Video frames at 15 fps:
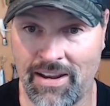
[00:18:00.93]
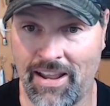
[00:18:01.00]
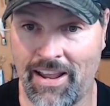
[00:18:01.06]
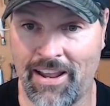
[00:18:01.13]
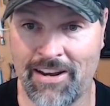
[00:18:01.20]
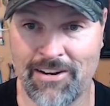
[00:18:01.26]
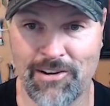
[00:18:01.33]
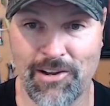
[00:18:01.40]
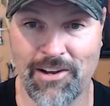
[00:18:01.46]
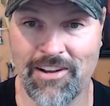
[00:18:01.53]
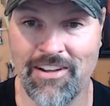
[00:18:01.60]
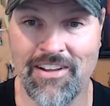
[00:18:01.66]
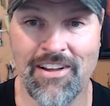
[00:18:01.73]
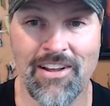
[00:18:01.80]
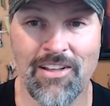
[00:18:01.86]
And
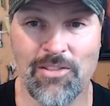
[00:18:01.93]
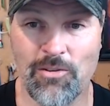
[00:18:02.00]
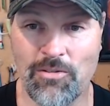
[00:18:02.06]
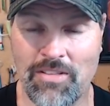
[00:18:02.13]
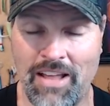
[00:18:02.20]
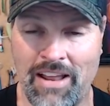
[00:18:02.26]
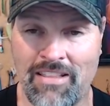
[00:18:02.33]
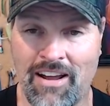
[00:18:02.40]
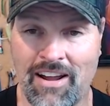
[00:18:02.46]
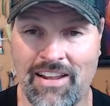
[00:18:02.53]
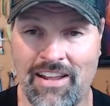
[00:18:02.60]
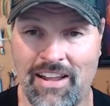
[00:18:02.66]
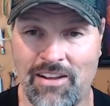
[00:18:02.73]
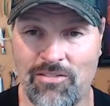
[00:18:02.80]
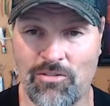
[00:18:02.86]
those landlocked
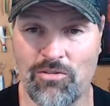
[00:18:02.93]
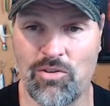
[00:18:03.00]
kings are